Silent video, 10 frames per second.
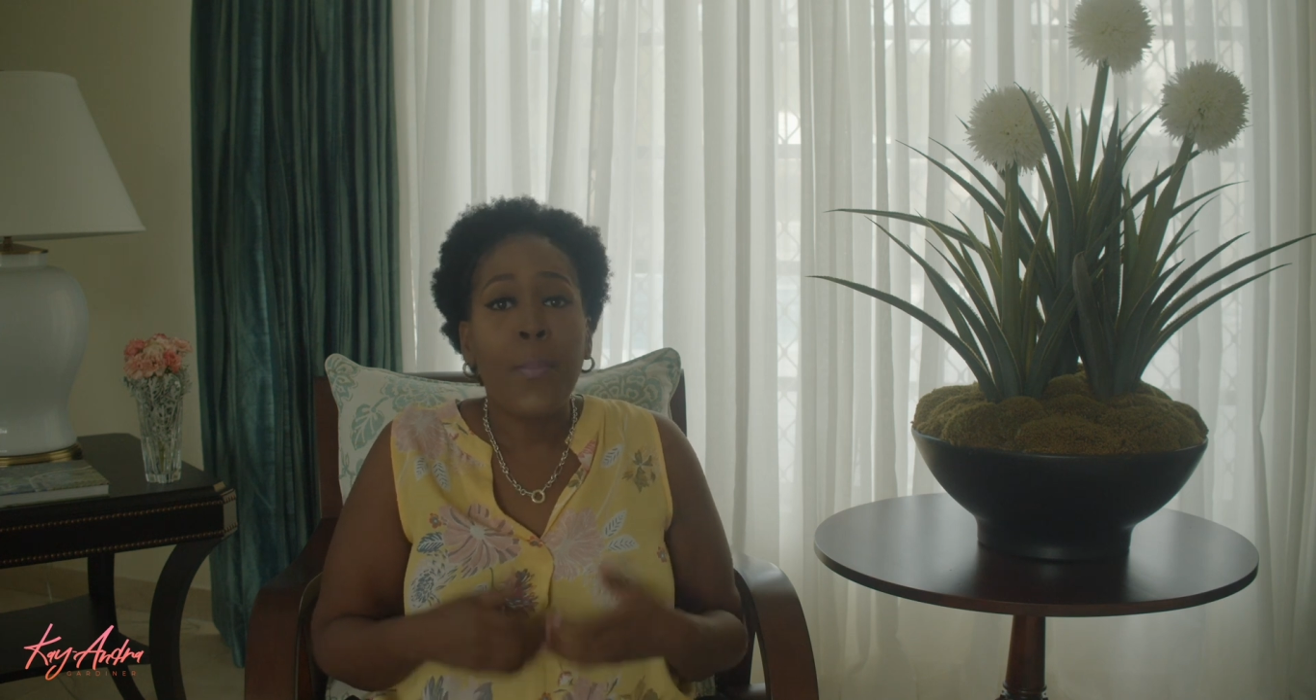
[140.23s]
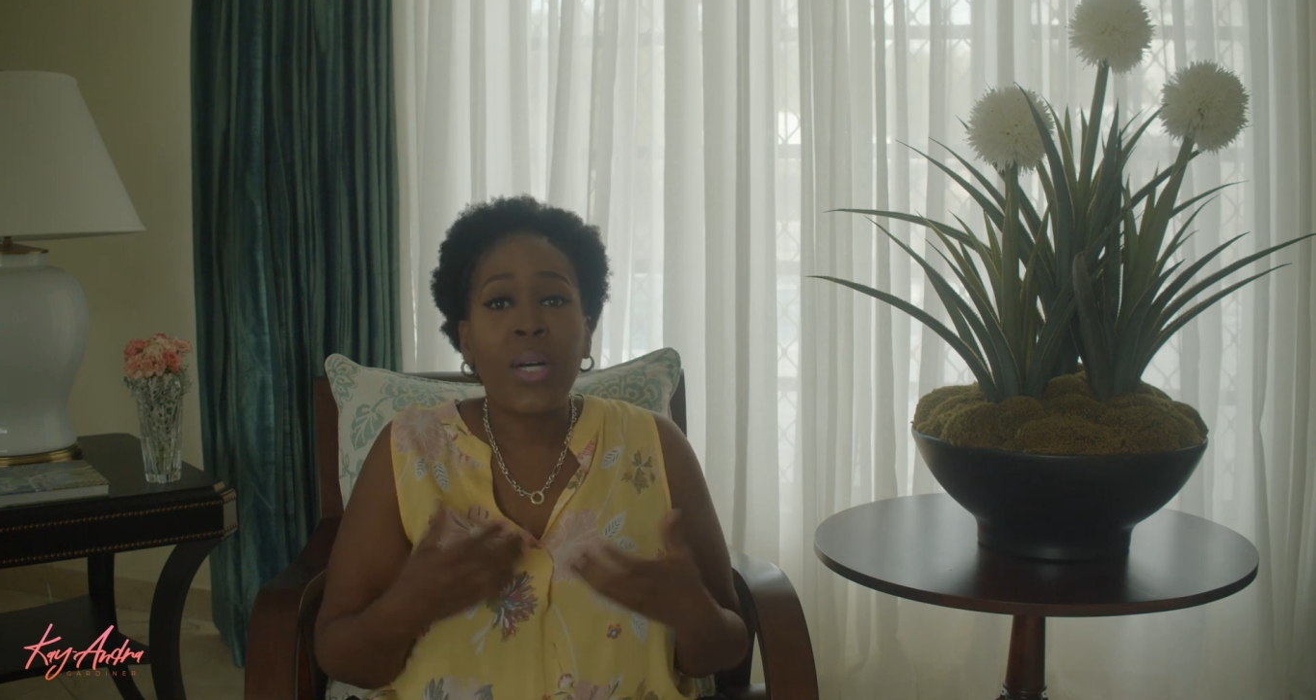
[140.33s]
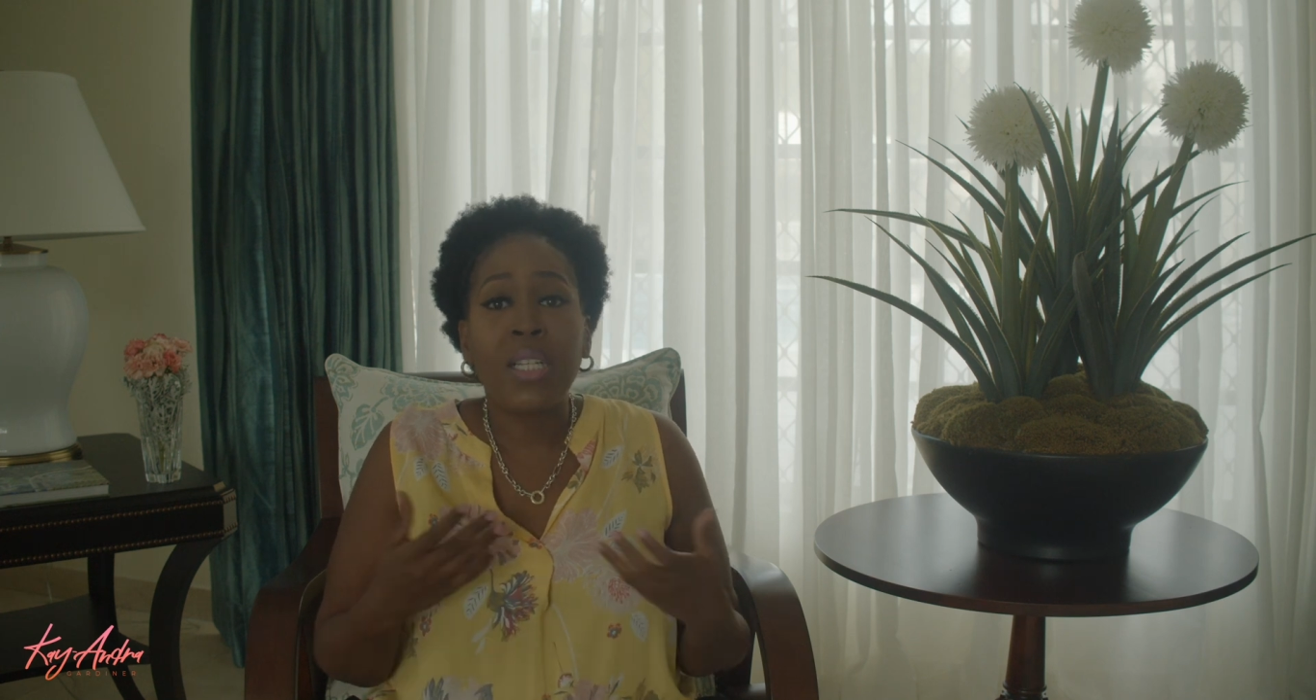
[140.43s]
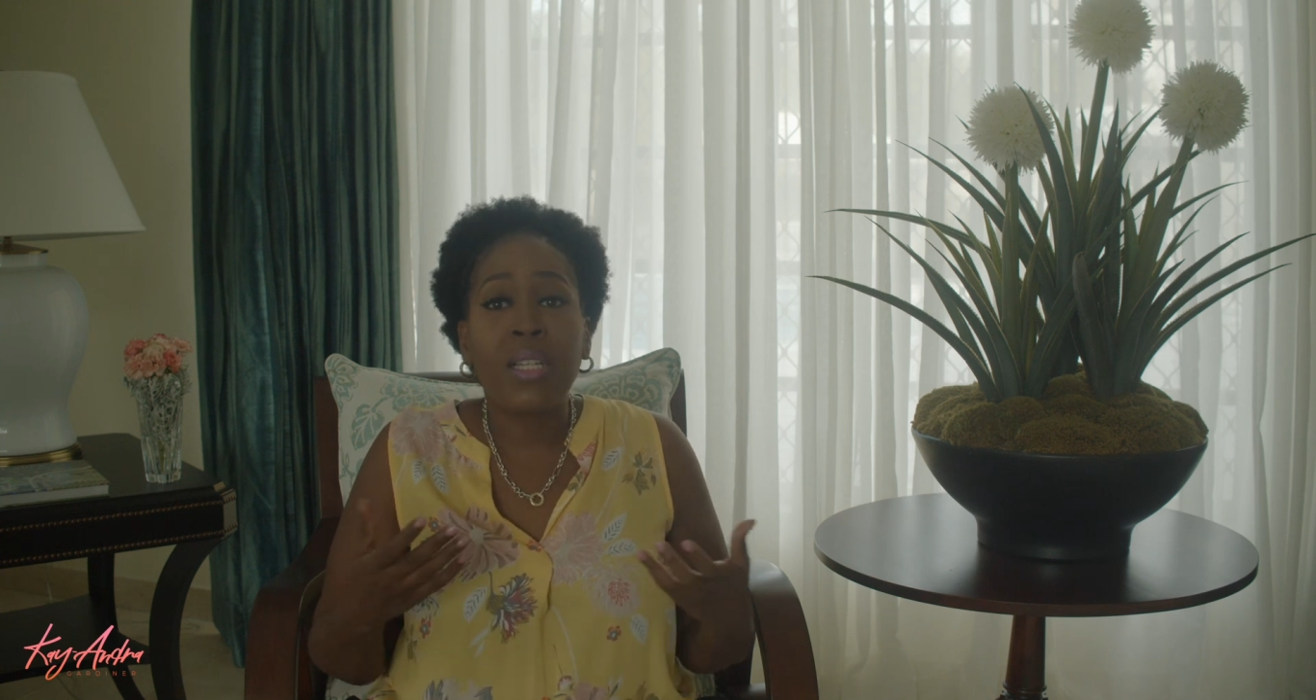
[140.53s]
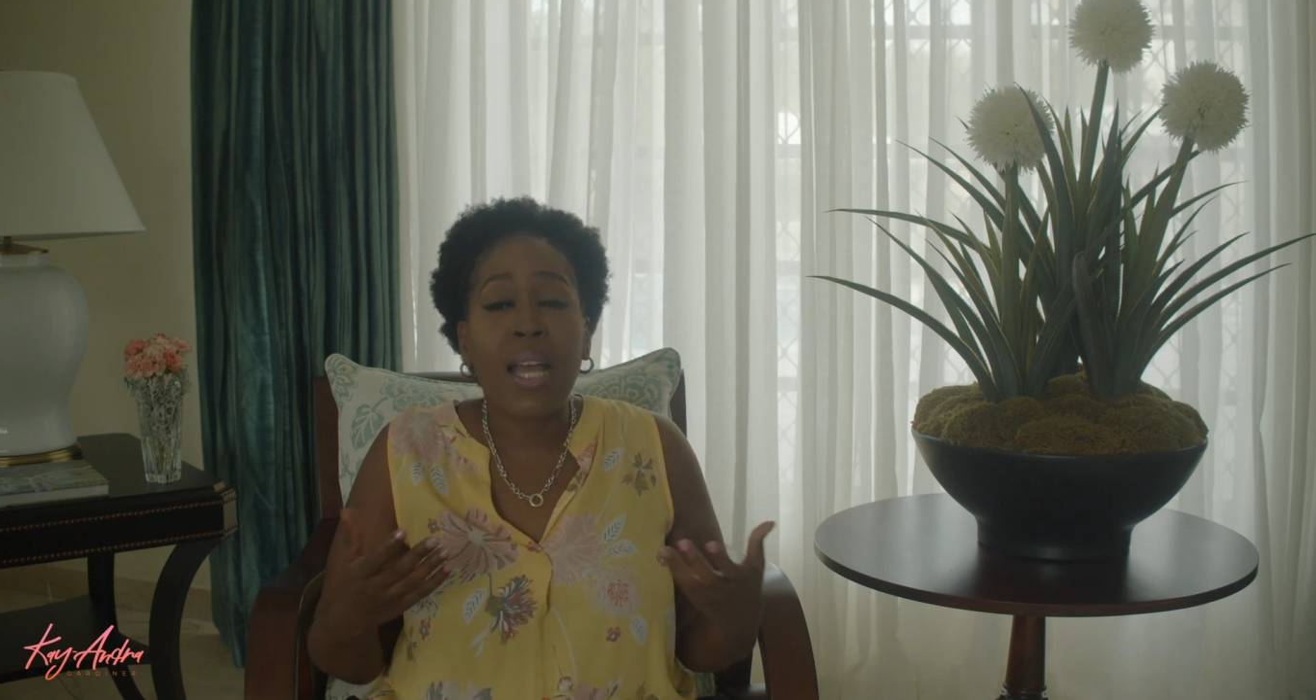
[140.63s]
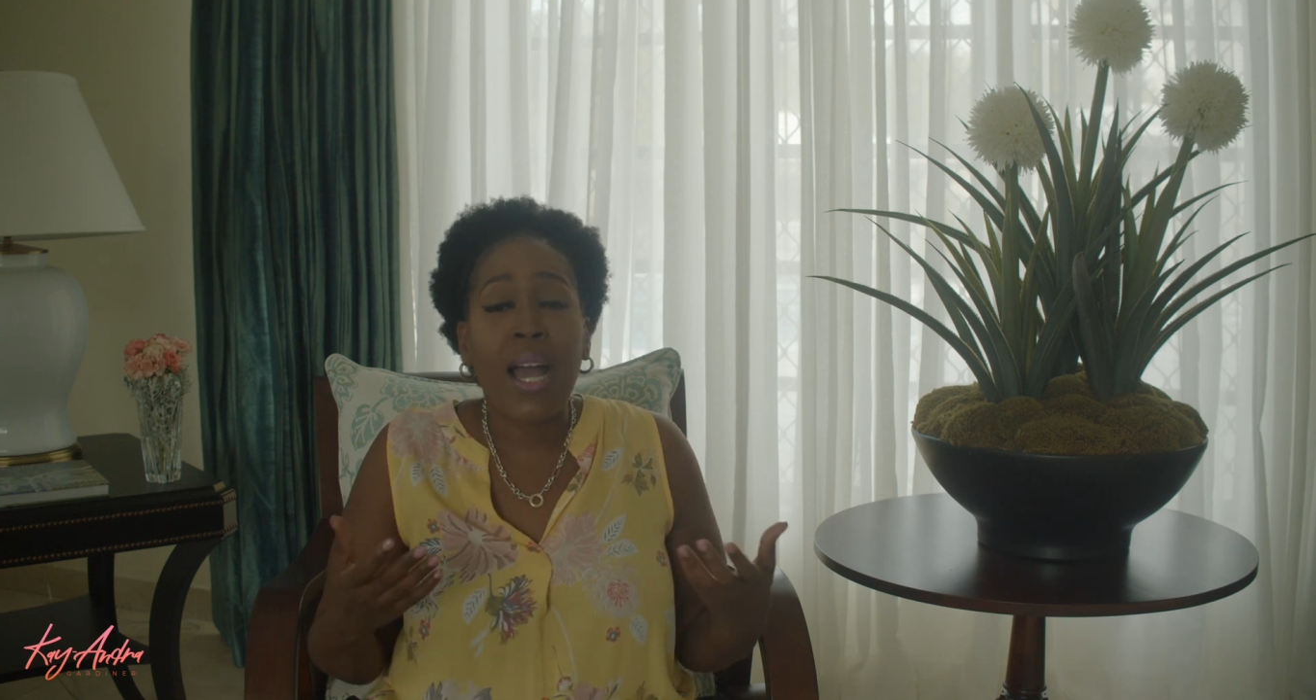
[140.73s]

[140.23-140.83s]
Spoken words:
But